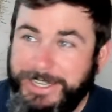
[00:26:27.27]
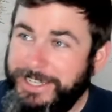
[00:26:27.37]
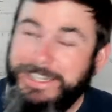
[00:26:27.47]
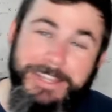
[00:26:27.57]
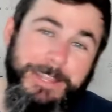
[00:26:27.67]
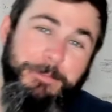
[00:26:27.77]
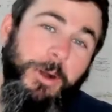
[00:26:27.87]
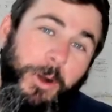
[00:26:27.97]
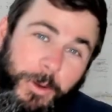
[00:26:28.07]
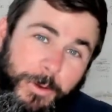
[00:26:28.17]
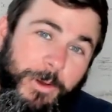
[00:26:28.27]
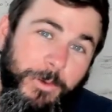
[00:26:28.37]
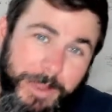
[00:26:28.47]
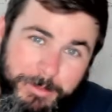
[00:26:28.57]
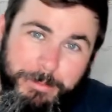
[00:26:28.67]
And then them all
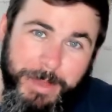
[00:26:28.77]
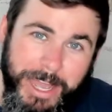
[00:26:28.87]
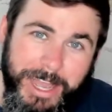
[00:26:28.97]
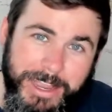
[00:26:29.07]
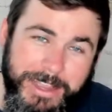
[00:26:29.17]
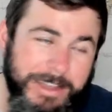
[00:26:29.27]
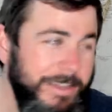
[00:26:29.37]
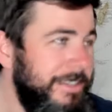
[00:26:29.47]
going back.